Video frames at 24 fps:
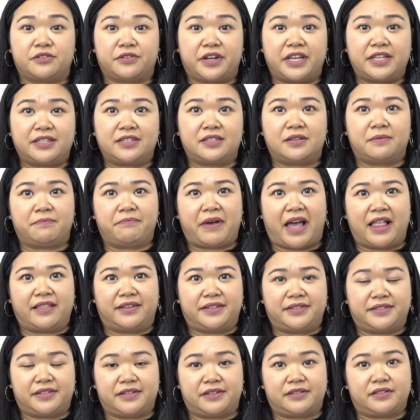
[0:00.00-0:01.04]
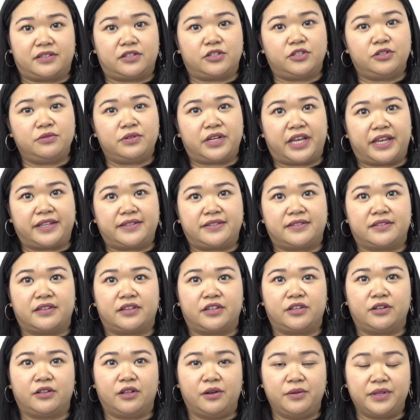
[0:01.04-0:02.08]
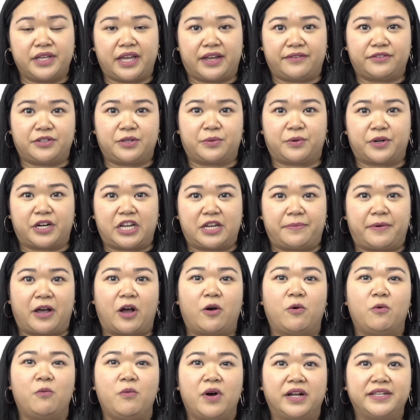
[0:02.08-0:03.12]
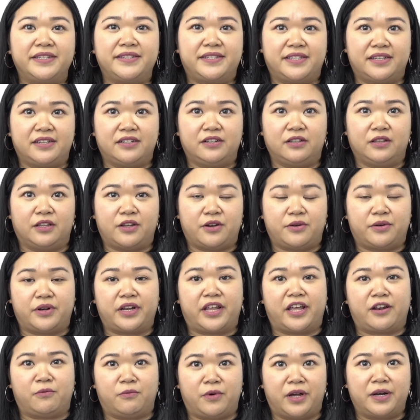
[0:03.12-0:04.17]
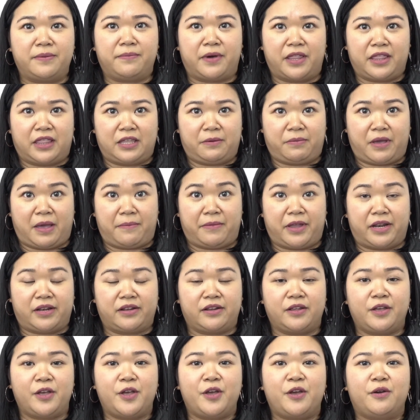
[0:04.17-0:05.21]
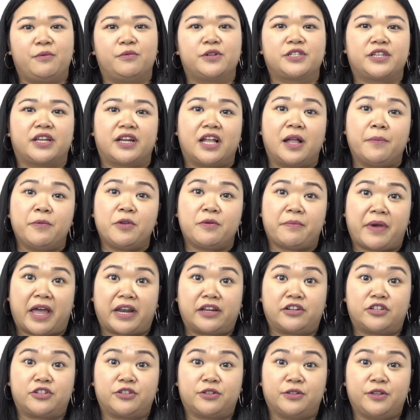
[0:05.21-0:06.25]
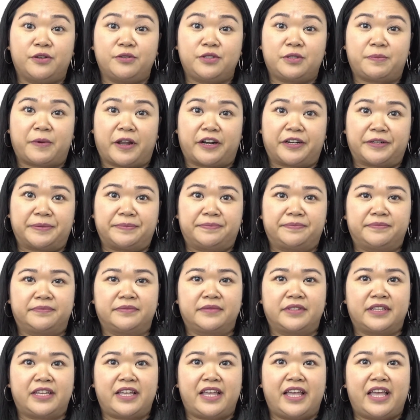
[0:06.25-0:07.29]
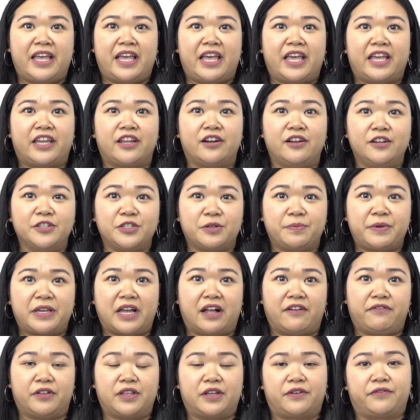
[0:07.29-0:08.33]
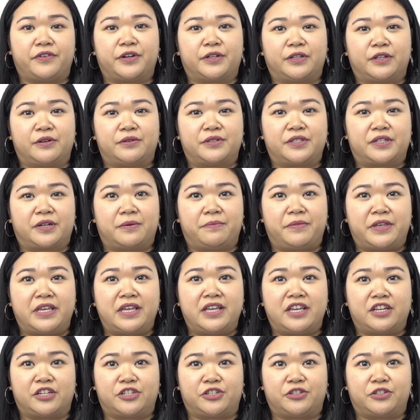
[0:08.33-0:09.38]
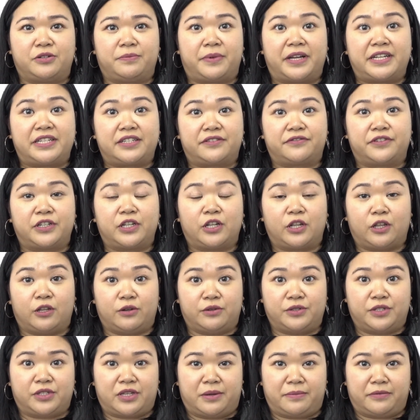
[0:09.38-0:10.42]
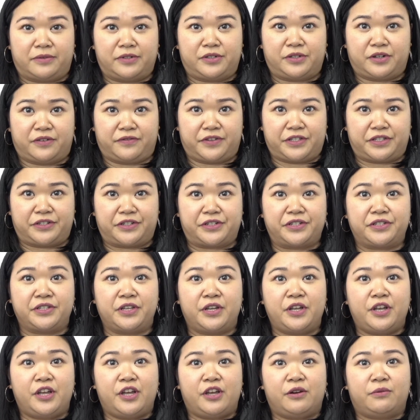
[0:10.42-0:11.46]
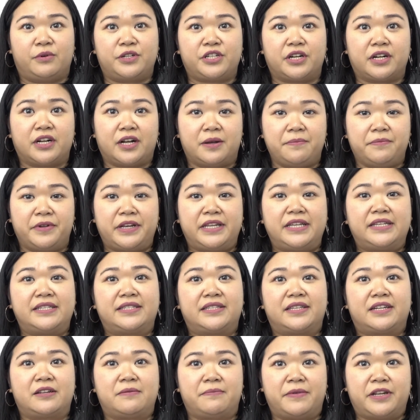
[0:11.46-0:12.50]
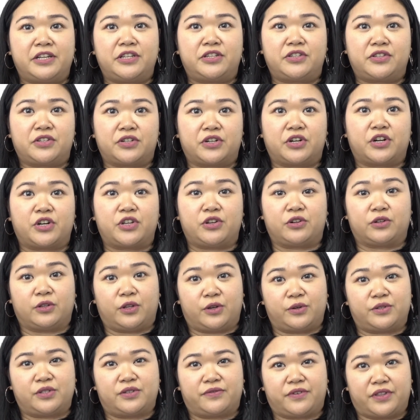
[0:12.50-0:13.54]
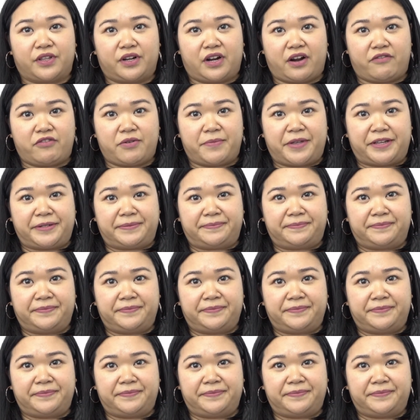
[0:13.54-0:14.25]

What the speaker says: rates, balances, and due dates, you'll only have to worry about one single loan and one monthly payment, which can help you manage your loans better. It can also be helpful if your loans are being issued by different loan servicers, which are companies that administer your loans for the government.